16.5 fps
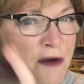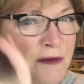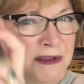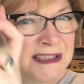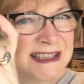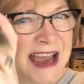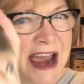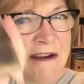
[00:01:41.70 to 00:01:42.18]

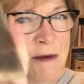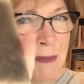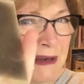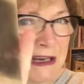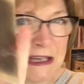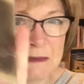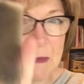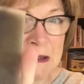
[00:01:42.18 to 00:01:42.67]
terribly
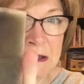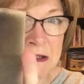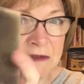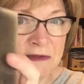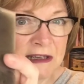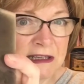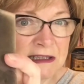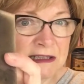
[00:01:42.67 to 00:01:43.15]
expensive,
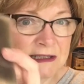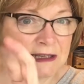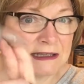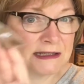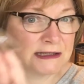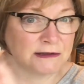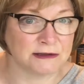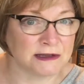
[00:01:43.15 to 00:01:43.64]
these
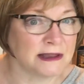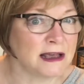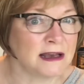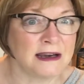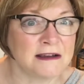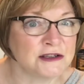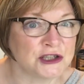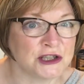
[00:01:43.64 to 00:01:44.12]
stencils, and they'll
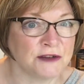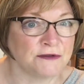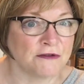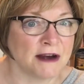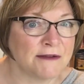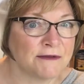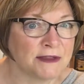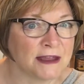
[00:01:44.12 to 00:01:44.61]
last you
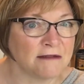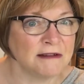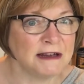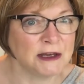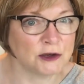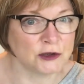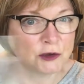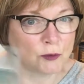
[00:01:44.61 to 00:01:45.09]
forever. They're really
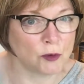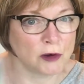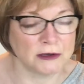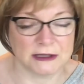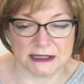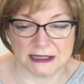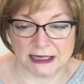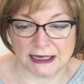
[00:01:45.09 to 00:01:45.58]
good
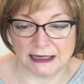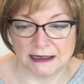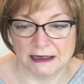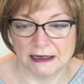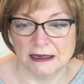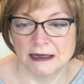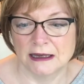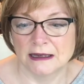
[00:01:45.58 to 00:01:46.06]
quality
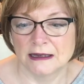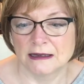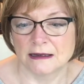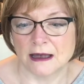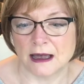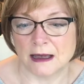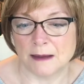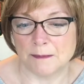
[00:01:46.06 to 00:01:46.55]

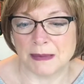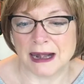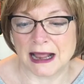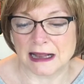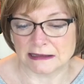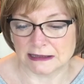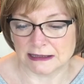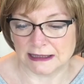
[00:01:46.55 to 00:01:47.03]

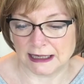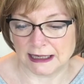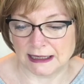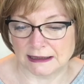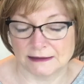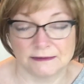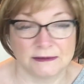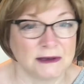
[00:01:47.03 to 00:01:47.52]

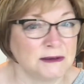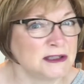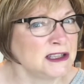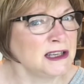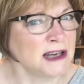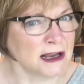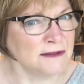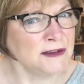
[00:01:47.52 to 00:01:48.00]
plastic. You
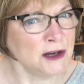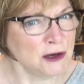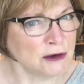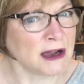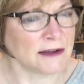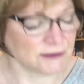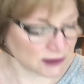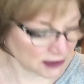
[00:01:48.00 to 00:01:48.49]
know, if you look
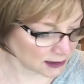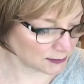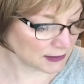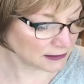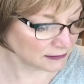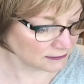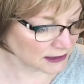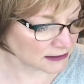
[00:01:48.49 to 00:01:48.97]
after them,
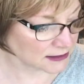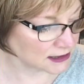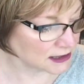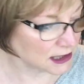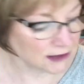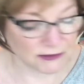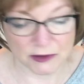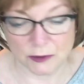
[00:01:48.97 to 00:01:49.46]
they'll
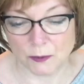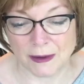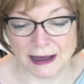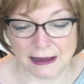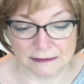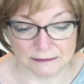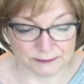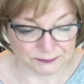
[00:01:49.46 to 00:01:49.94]
serve you
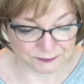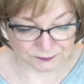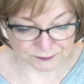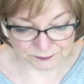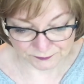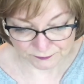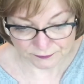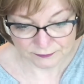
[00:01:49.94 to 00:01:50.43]
well.
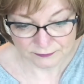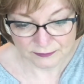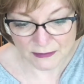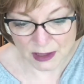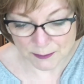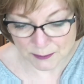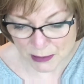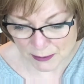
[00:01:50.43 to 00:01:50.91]

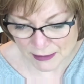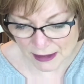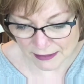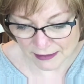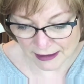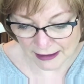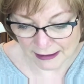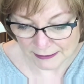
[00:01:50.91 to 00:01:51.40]
Put that
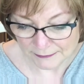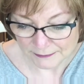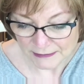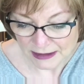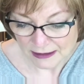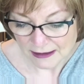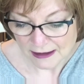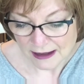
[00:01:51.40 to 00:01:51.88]
there.
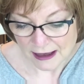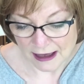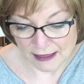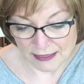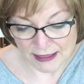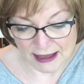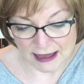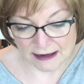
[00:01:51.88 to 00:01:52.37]

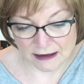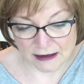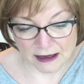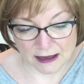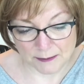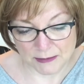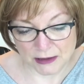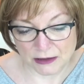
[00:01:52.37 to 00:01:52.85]
And then
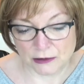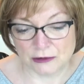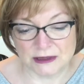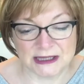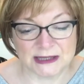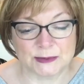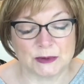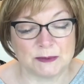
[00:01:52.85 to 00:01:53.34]
I thought
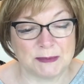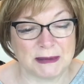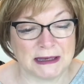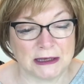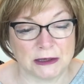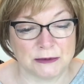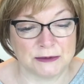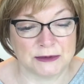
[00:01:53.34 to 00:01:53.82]
this would be
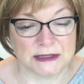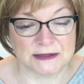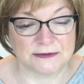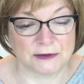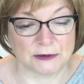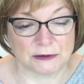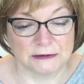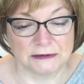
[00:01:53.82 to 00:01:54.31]

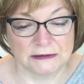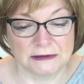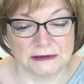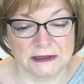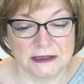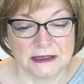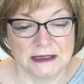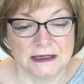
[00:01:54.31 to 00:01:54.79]
useful.
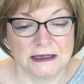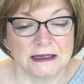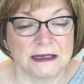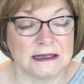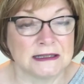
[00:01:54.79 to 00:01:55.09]
It's a